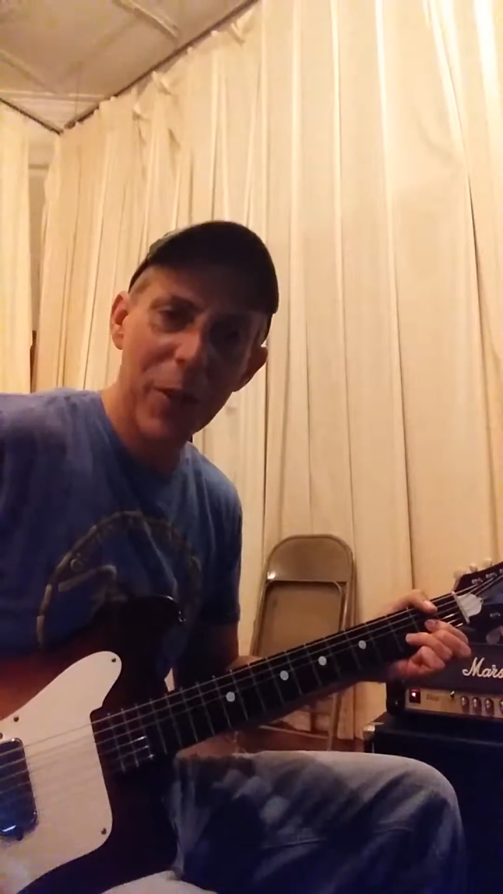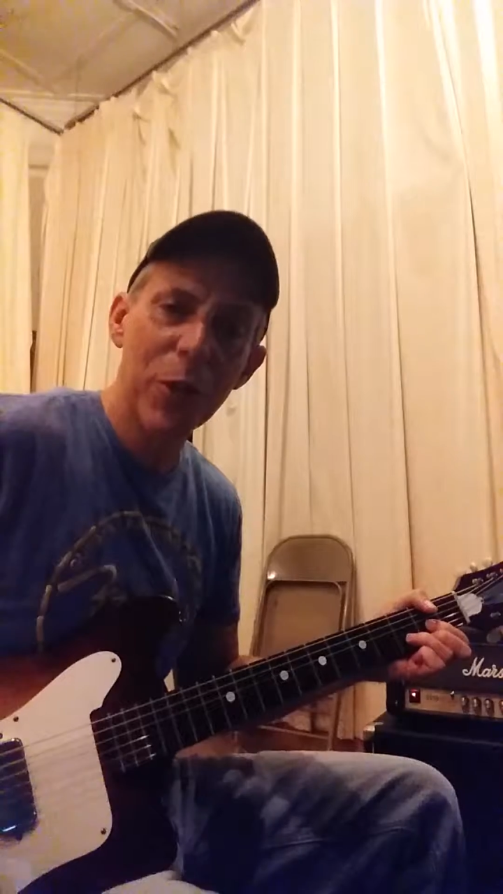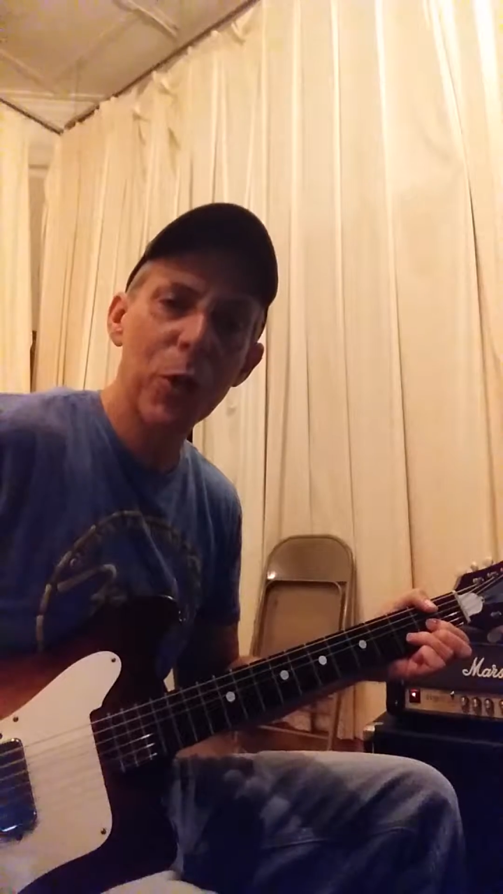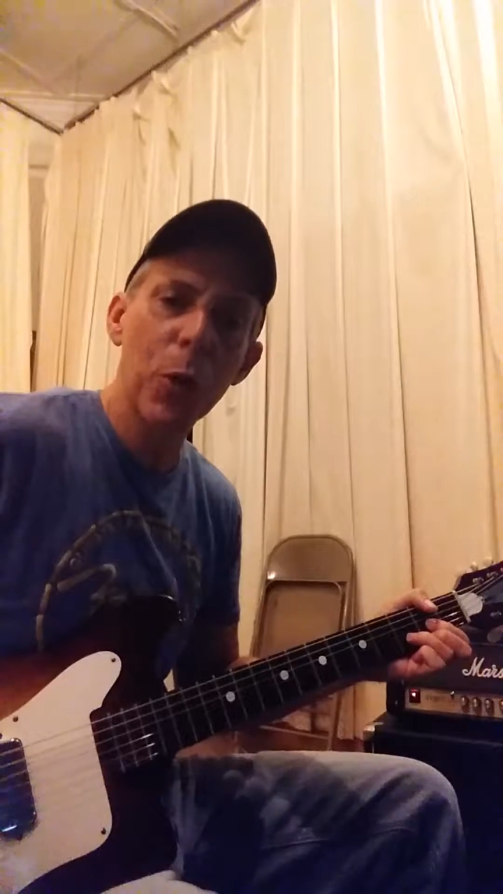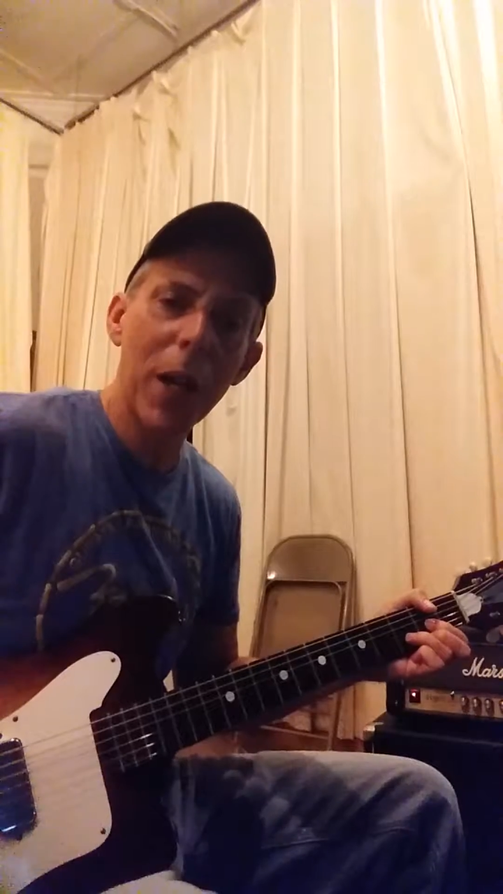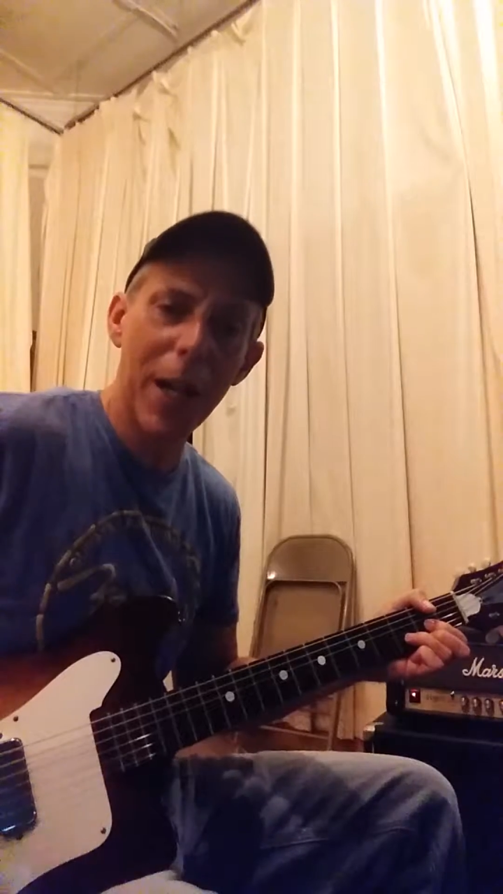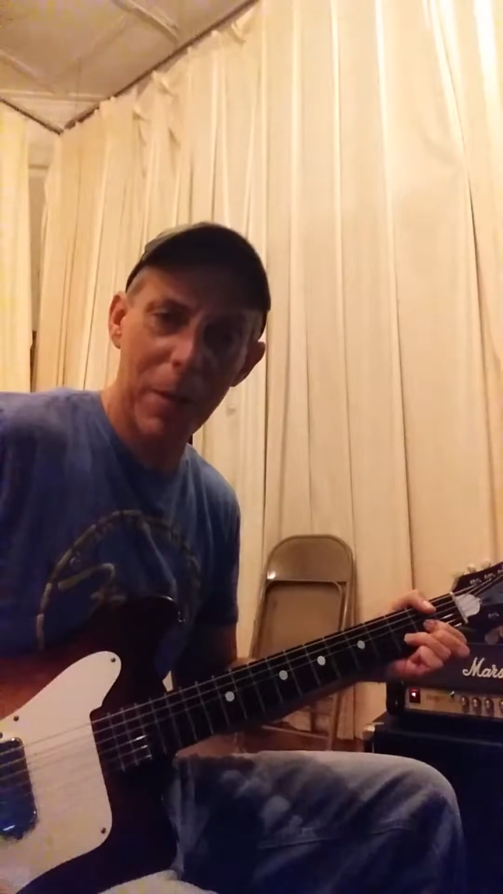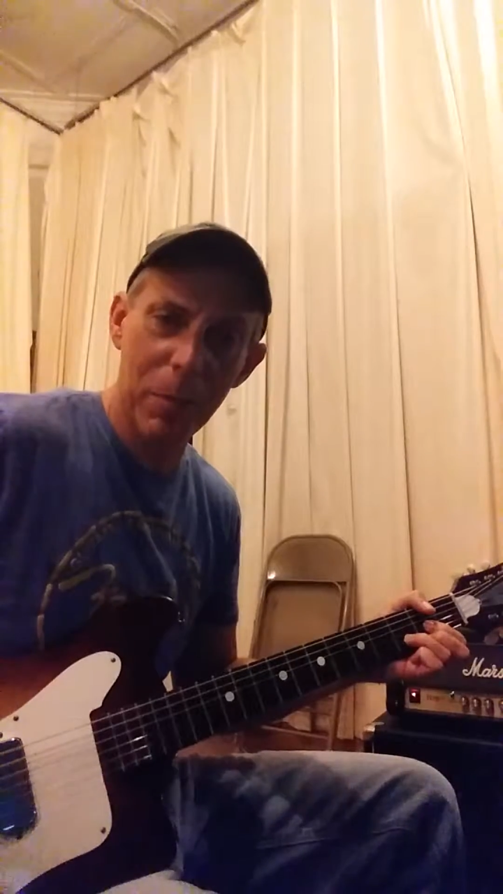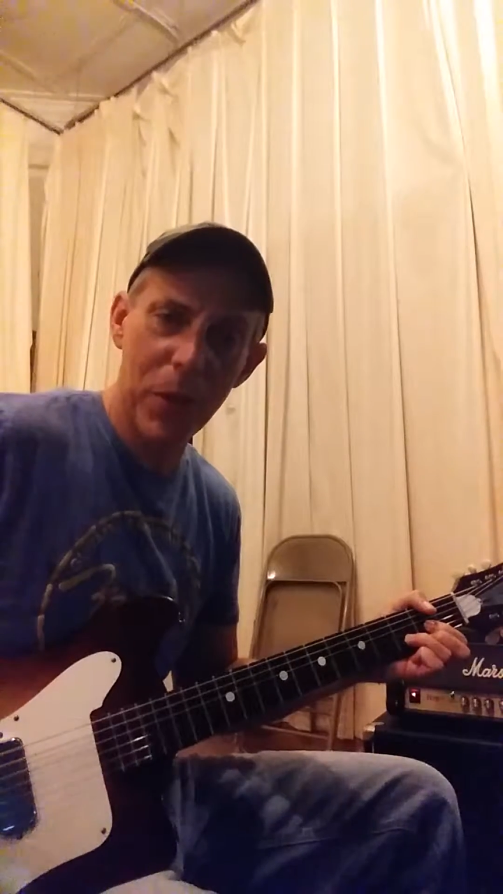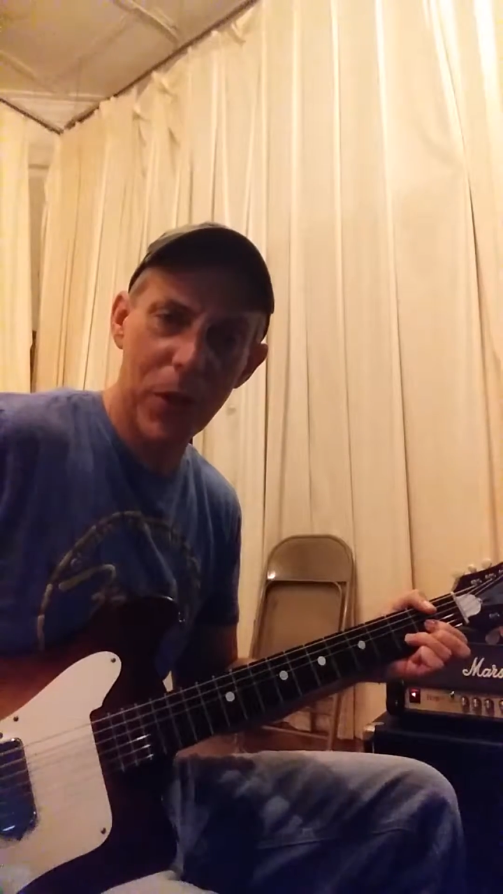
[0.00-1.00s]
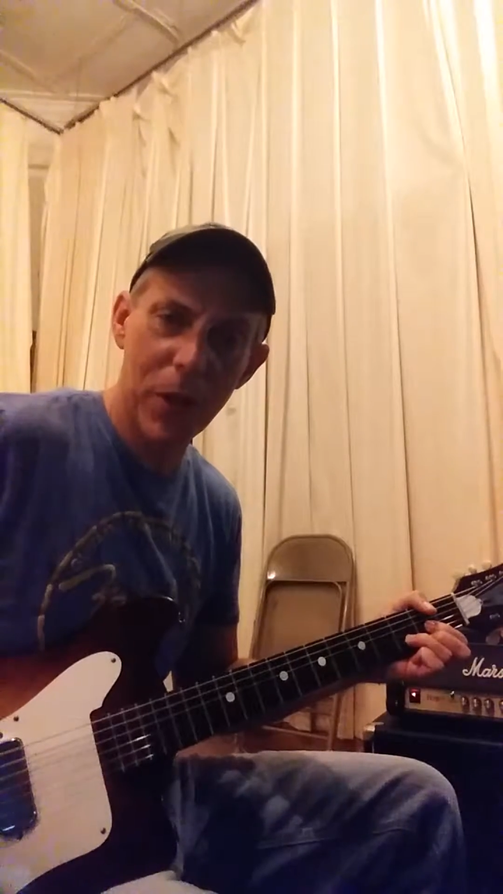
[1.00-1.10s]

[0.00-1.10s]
screams.